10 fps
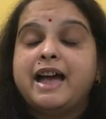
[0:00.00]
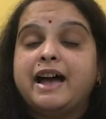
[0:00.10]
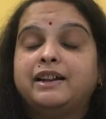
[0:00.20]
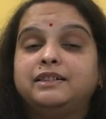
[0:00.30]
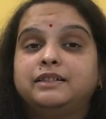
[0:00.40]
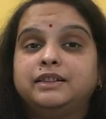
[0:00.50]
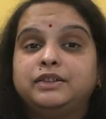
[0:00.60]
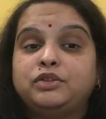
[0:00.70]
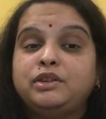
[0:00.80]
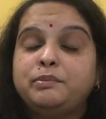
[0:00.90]

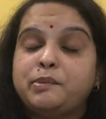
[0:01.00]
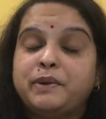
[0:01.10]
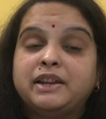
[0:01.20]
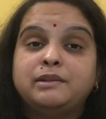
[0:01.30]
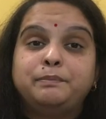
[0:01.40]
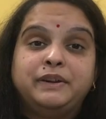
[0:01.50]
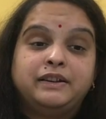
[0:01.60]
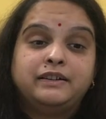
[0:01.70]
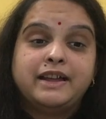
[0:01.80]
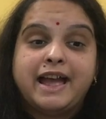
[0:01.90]
And during puerperal period,